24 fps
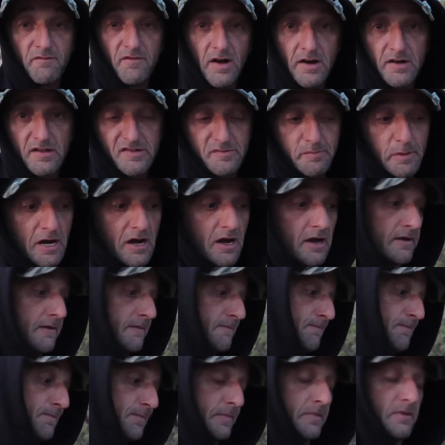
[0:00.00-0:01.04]
find a spot,
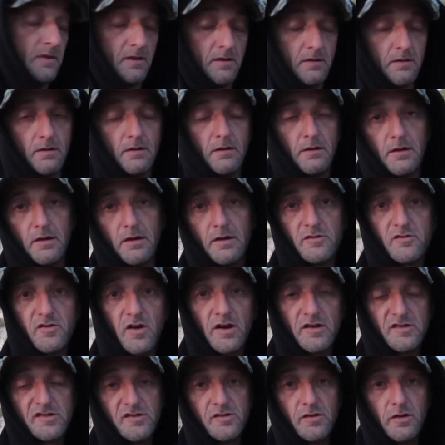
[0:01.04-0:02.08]

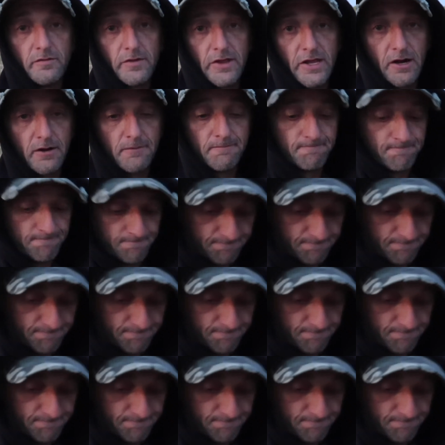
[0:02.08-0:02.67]
try to shoot over there.